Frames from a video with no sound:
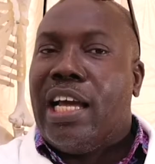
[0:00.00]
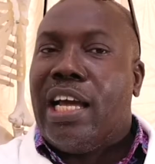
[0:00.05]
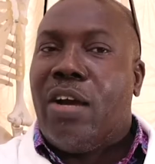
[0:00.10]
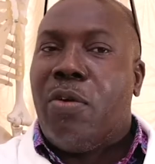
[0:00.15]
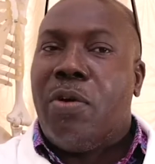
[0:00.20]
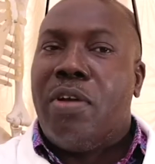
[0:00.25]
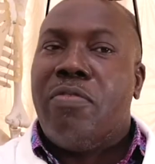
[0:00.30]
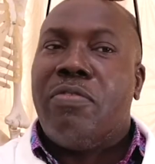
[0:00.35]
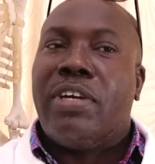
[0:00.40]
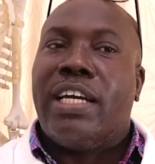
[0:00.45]

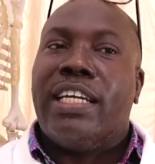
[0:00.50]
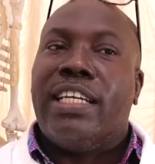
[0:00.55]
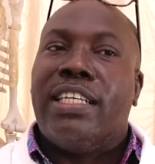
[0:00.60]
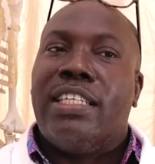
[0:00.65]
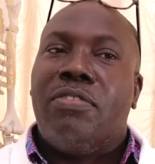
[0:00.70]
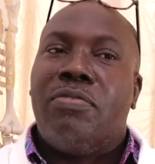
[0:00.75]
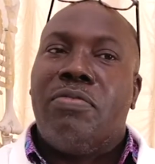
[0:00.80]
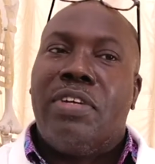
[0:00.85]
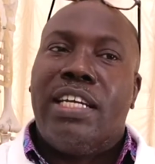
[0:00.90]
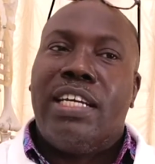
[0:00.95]
However,
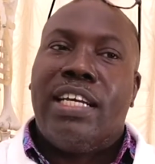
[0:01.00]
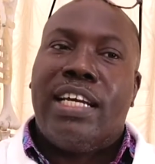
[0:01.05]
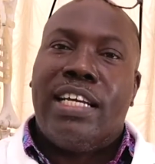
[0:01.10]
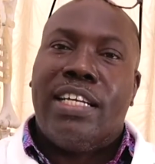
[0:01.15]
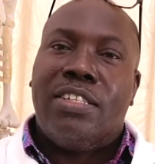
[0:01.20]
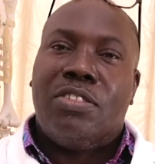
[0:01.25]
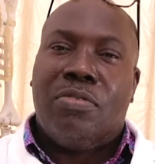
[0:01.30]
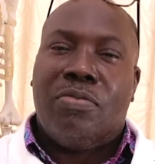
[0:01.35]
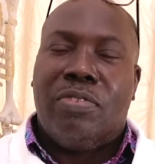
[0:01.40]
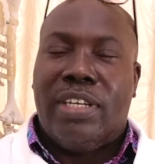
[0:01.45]
different
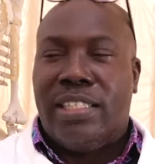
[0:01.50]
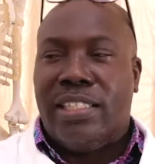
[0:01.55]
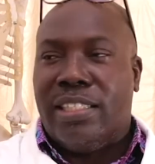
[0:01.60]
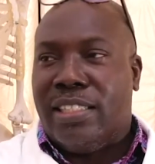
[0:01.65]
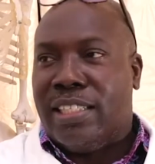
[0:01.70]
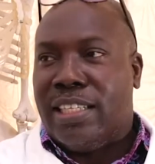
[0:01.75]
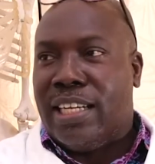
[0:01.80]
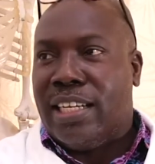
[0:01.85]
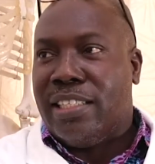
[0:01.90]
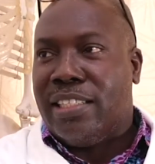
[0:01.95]
kinds of
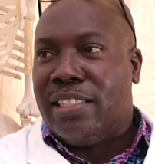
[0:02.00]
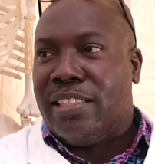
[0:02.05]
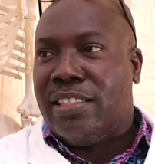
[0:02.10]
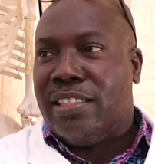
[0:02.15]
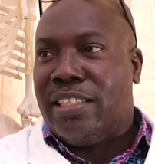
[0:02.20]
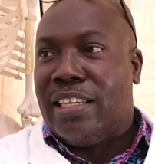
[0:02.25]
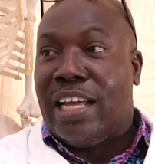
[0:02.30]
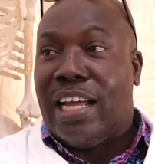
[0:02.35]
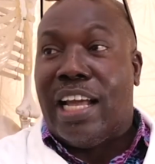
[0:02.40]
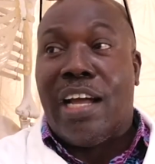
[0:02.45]

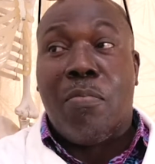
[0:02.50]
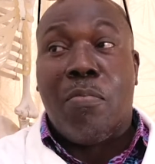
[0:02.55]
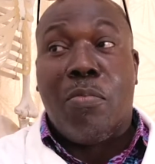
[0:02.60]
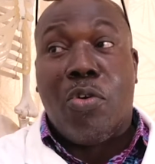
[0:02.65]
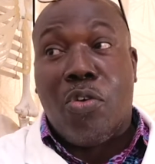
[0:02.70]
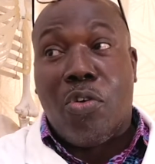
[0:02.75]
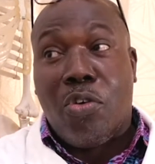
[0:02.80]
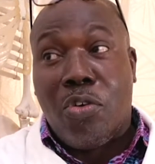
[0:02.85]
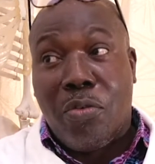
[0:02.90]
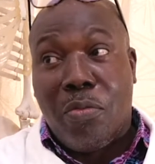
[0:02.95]
exercise are
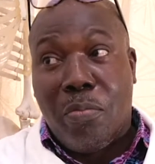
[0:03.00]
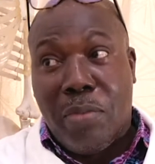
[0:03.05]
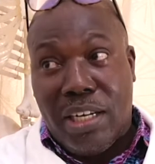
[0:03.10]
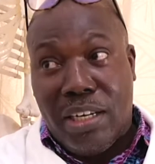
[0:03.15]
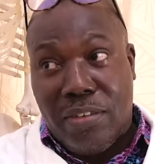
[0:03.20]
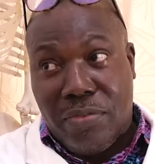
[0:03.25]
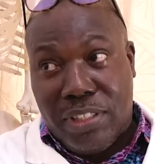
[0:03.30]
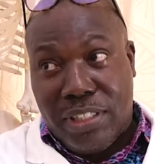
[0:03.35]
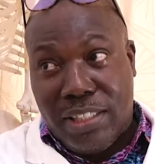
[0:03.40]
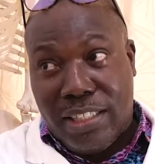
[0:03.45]
more
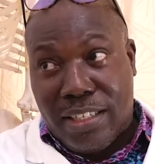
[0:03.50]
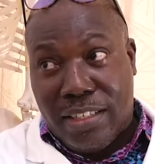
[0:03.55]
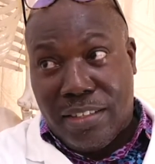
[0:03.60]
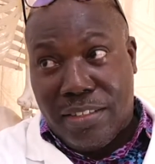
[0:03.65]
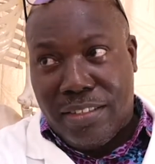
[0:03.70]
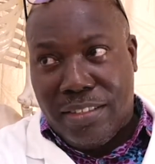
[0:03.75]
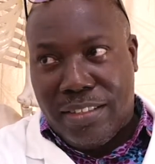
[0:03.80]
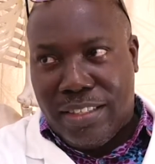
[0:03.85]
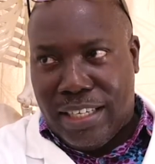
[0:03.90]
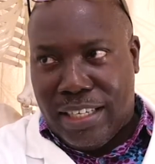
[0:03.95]

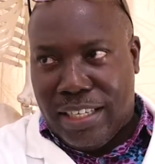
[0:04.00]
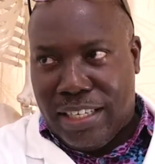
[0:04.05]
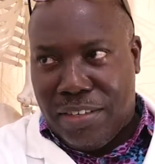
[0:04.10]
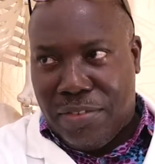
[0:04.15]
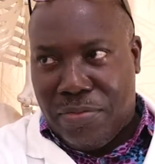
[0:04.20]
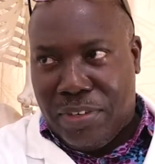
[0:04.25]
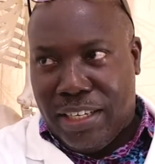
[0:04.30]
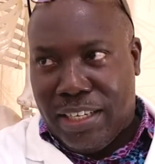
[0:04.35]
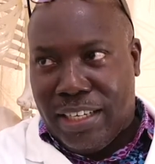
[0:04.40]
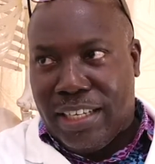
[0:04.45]
beneficial mm. than the
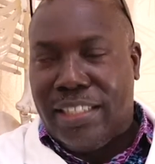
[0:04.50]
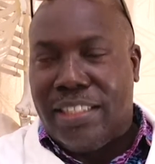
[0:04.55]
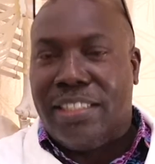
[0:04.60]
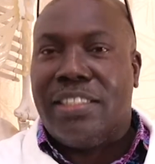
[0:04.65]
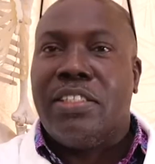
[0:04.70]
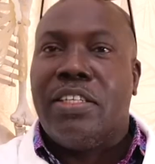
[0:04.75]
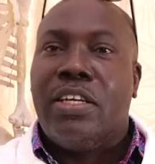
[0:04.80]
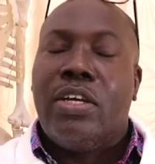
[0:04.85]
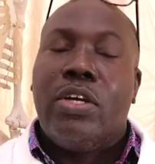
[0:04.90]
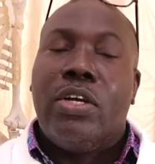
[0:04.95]
different
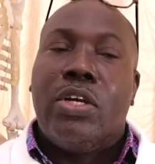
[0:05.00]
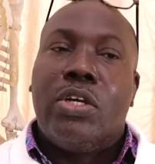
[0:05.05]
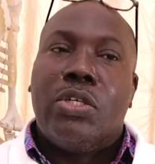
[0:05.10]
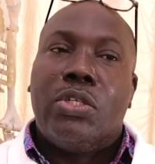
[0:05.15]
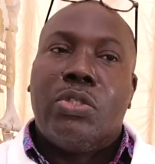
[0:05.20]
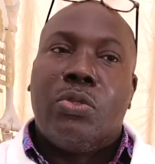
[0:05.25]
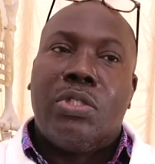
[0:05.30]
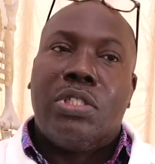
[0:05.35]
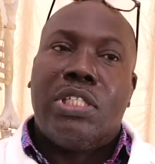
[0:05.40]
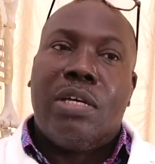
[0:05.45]
kinds.
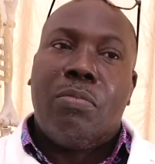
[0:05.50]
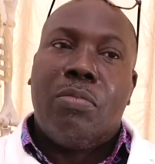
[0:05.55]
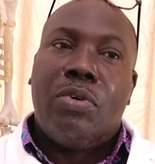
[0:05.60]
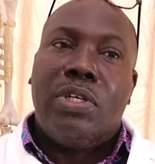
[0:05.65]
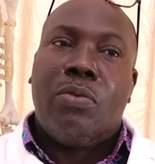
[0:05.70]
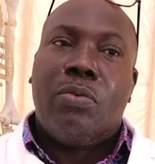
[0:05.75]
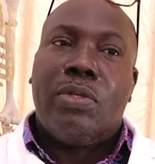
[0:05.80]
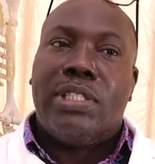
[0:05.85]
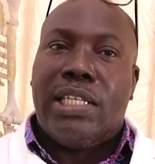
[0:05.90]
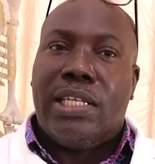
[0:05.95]
So
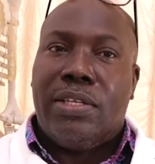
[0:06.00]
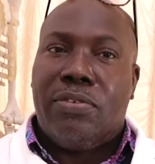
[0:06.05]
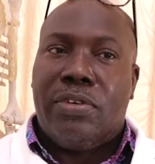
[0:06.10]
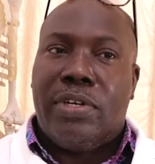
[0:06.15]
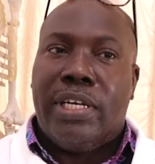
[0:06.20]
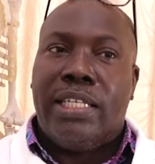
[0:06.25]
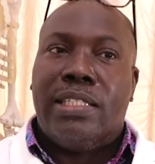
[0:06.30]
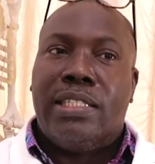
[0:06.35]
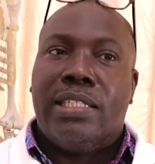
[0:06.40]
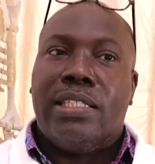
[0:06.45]
somebody with
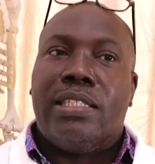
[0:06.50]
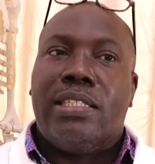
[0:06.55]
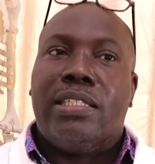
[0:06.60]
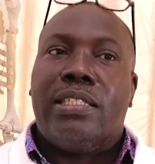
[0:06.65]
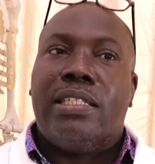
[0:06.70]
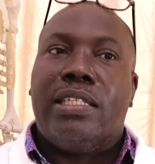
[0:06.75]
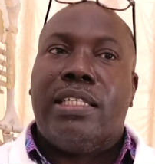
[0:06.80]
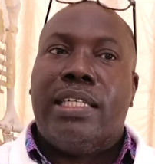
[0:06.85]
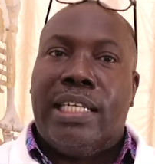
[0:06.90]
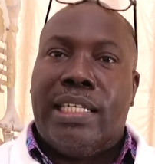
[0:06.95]

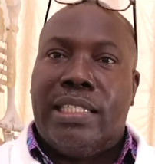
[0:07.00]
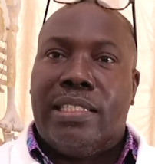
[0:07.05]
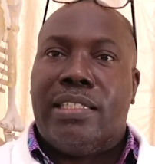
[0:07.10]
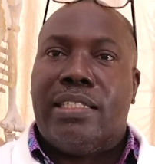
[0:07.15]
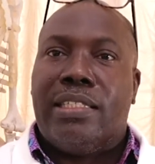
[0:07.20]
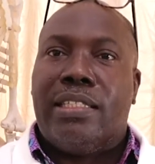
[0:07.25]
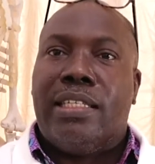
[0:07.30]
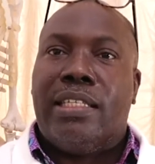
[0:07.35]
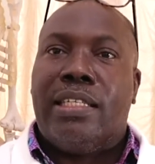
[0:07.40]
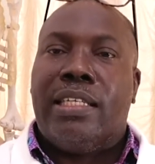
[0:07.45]
arthritis,
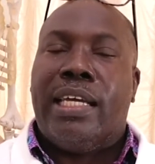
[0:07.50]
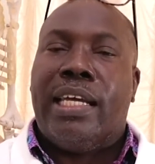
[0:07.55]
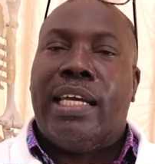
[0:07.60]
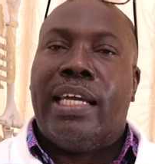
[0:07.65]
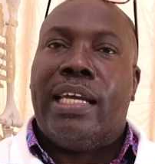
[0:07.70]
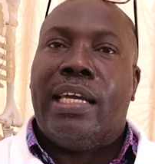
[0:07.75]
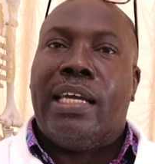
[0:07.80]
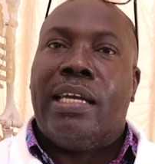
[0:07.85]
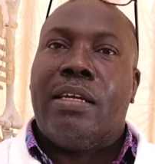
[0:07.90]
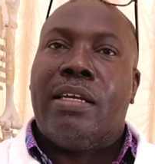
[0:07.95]
yes,
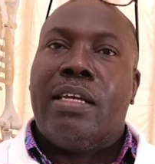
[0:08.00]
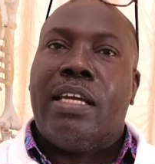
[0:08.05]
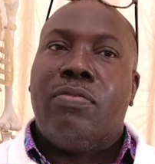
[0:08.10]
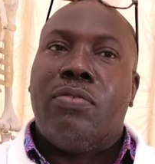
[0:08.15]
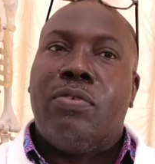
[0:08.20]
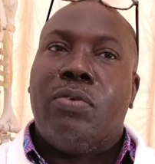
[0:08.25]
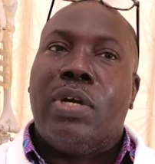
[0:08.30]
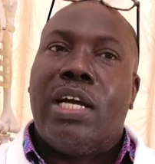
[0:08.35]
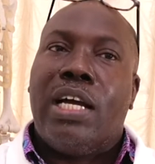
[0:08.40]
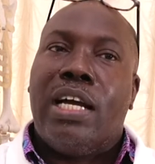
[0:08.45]
the,
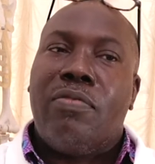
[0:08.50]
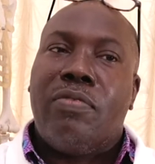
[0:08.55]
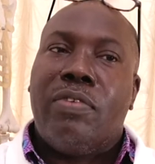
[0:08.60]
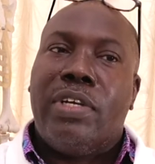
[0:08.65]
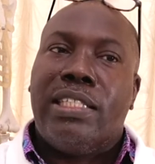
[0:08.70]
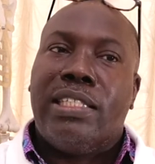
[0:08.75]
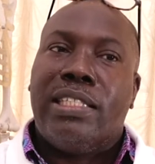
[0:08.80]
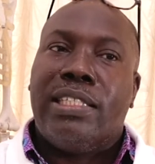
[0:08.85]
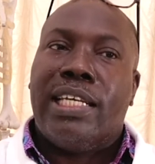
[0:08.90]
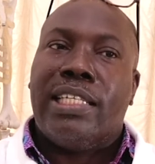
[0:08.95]
if you have
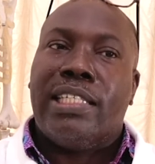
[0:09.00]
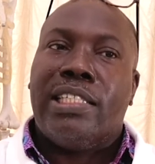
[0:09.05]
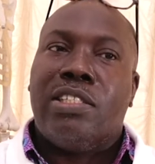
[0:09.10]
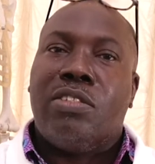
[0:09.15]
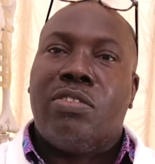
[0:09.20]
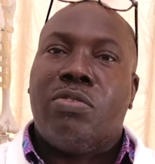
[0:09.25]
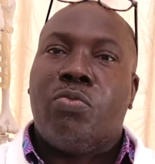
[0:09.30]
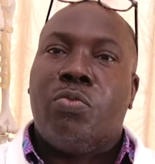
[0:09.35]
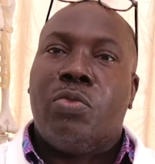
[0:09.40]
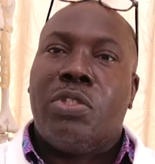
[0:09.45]

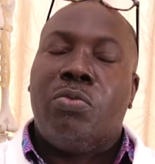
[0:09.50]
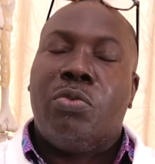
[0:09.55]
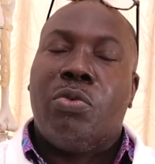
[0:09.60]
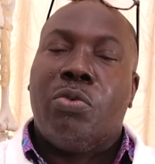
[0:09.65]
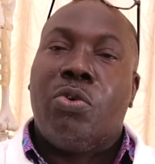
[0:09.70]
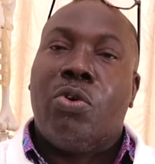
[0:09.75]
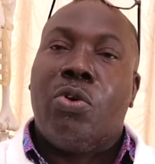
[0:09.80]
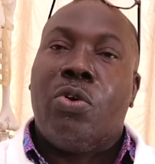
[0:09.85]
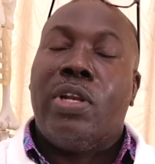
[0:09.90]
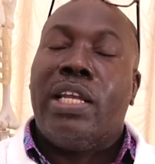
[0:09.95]
exercises which we'll
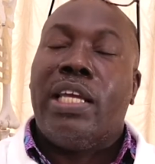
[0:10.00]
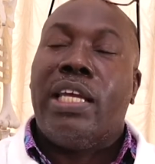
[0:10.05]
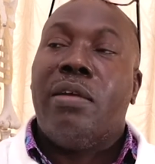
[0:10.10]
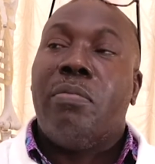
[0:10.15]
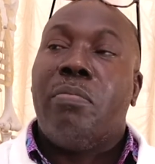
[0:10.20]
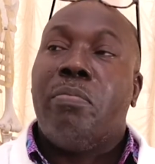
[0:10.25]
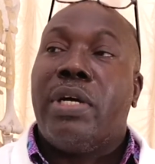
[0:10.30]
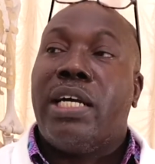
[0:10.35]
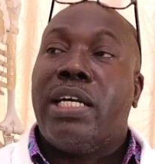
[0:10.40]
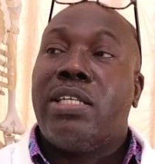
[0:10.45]
call
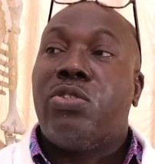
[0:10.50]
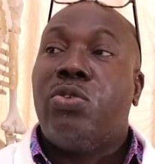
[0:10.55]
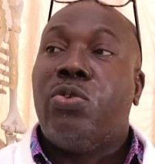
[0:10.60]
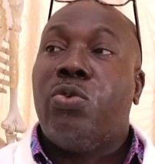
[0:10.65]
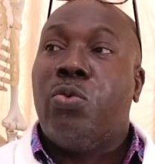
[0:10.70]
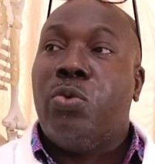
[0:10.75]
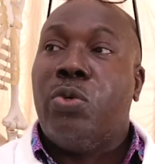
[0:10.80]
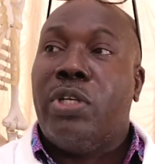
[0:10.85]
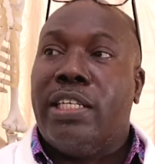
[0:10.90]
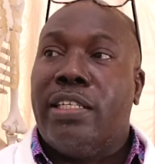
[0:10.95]
impact
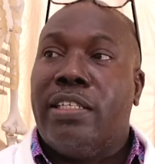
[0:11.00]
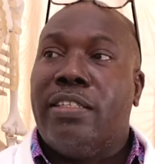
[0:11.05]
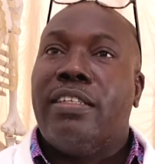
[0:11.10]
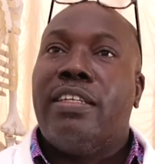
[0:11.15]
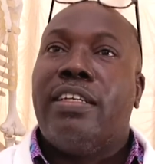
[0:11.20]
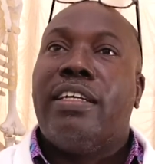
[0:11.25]
loading,